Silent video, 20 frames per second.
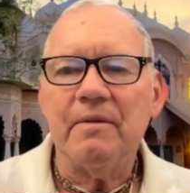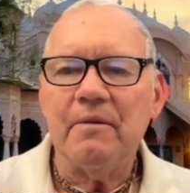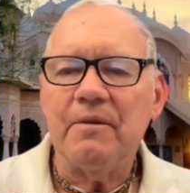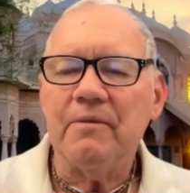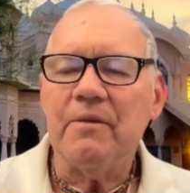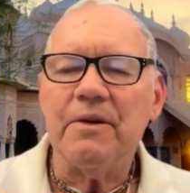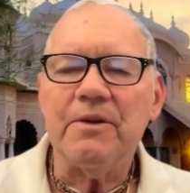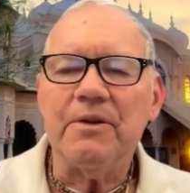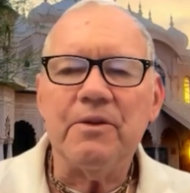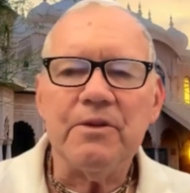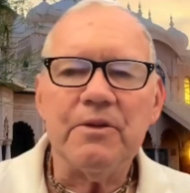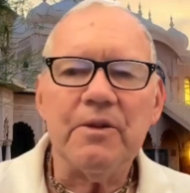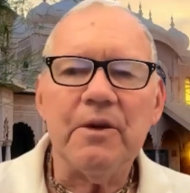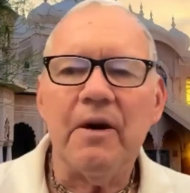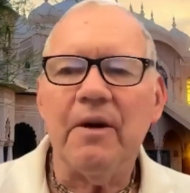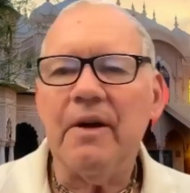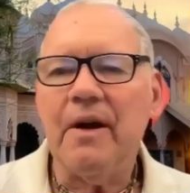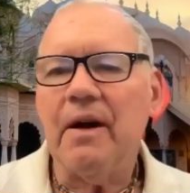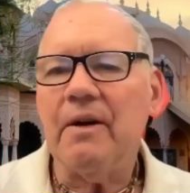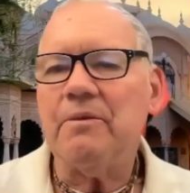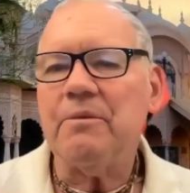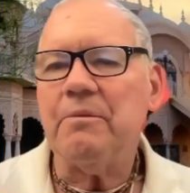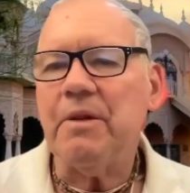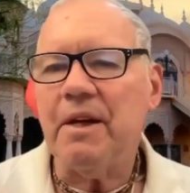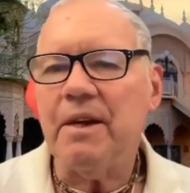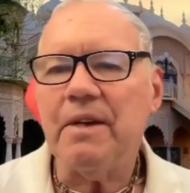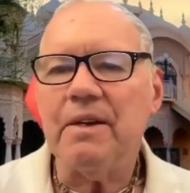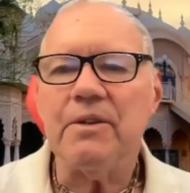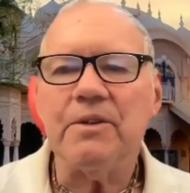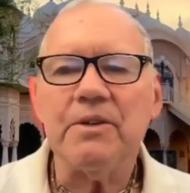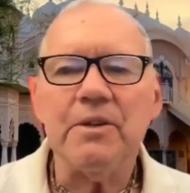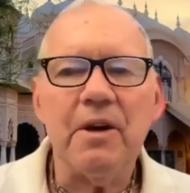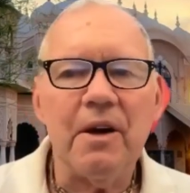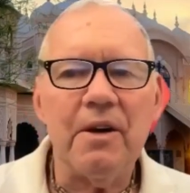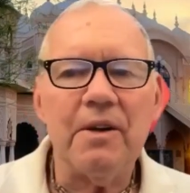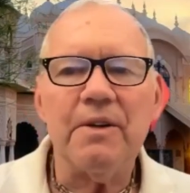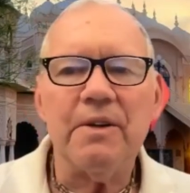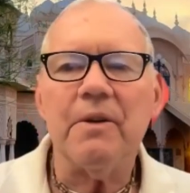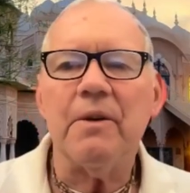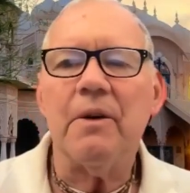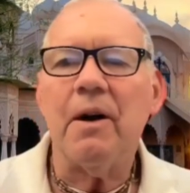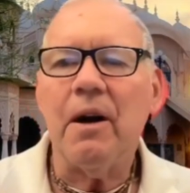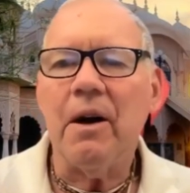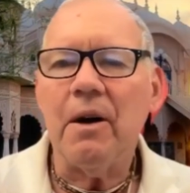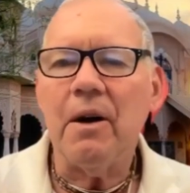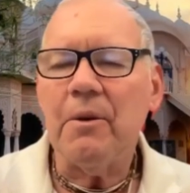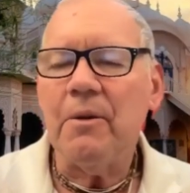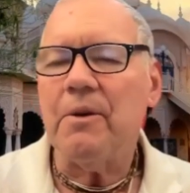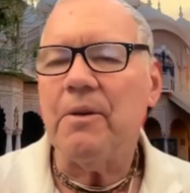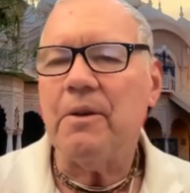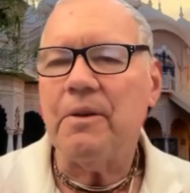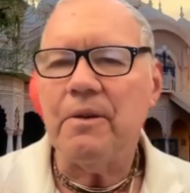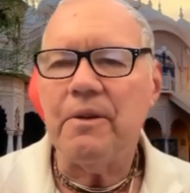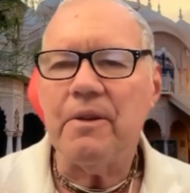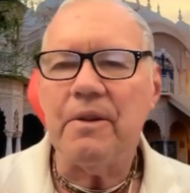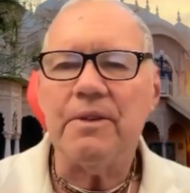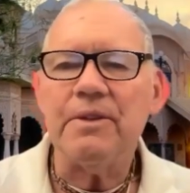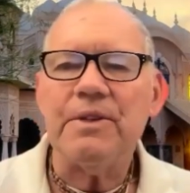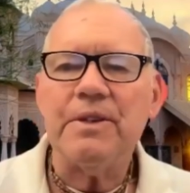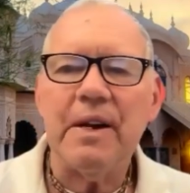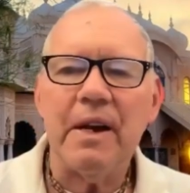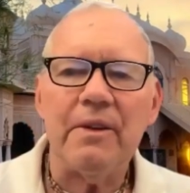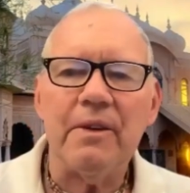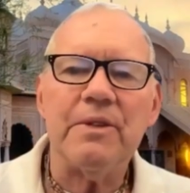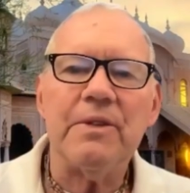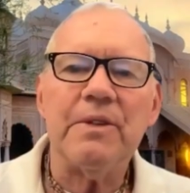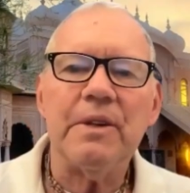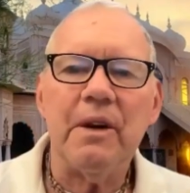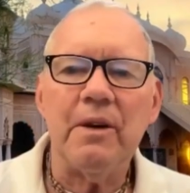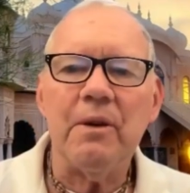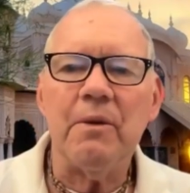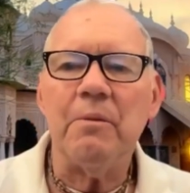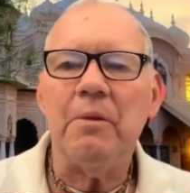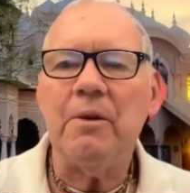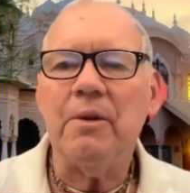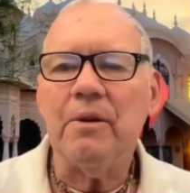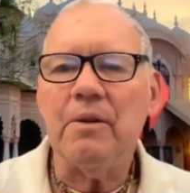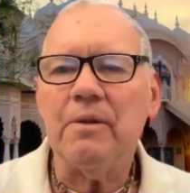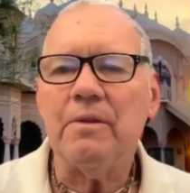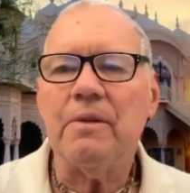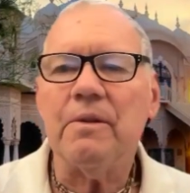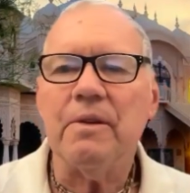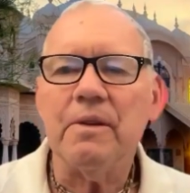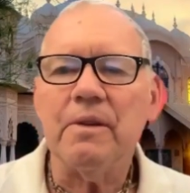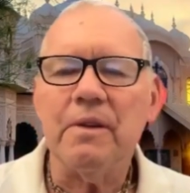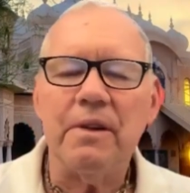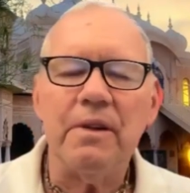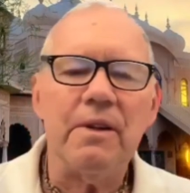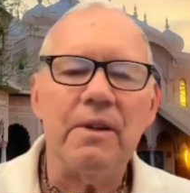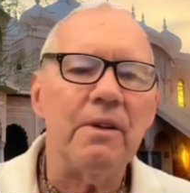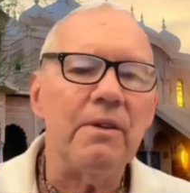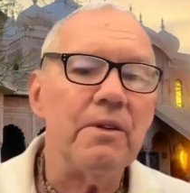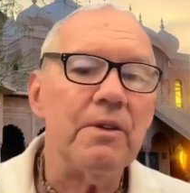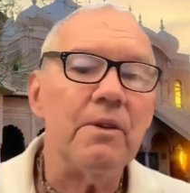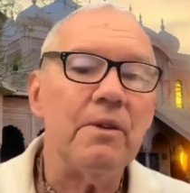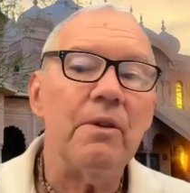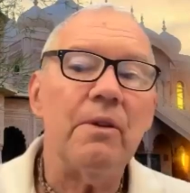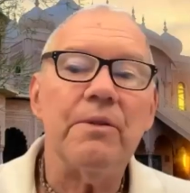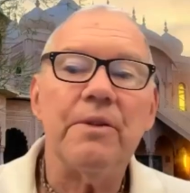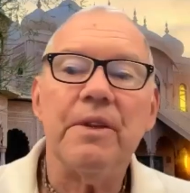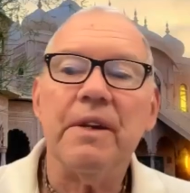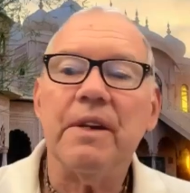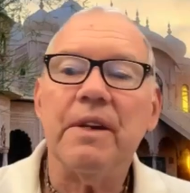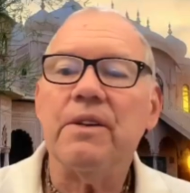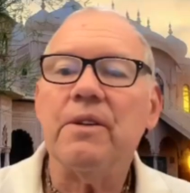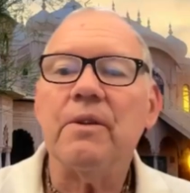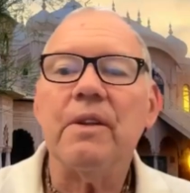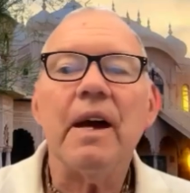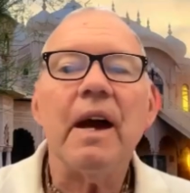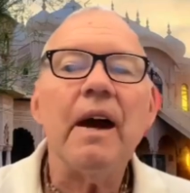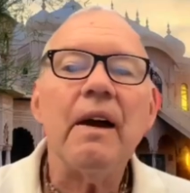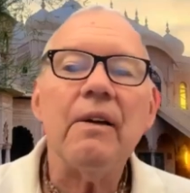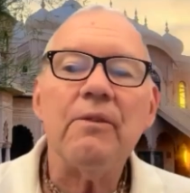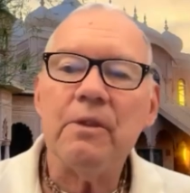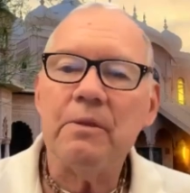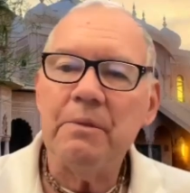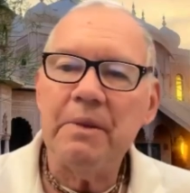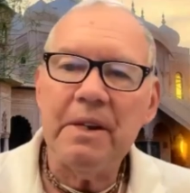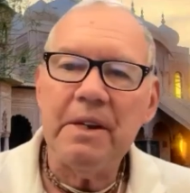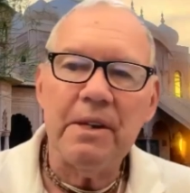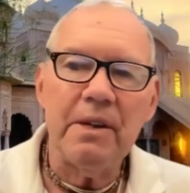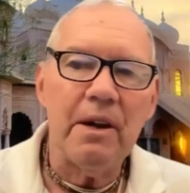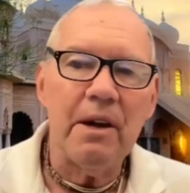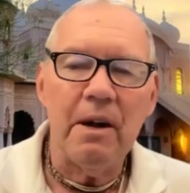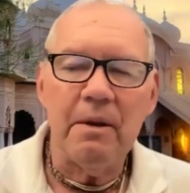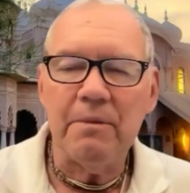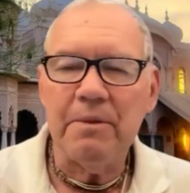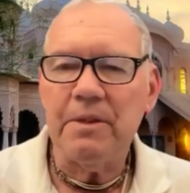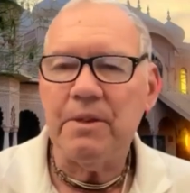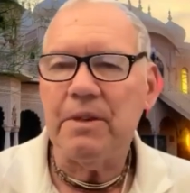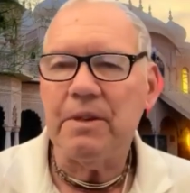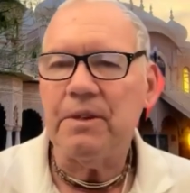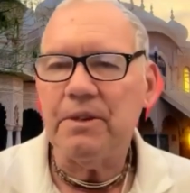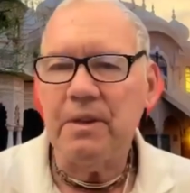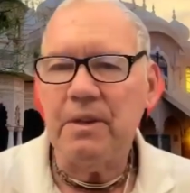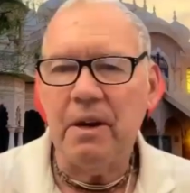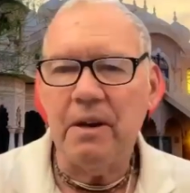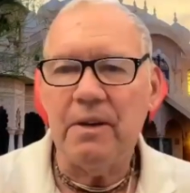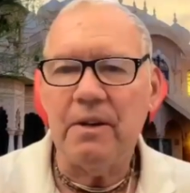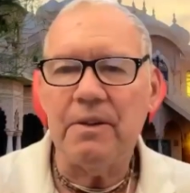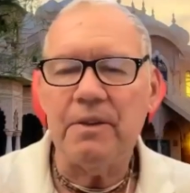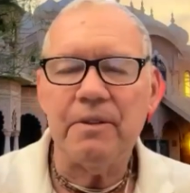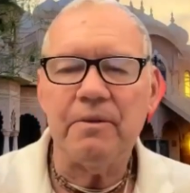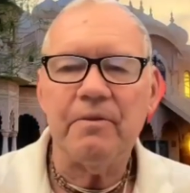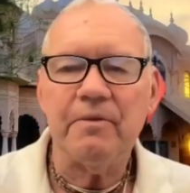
When you start out to play guitar, you're awkward. It sounds terrible. You don't think you'll ever be an accomplished guitarist.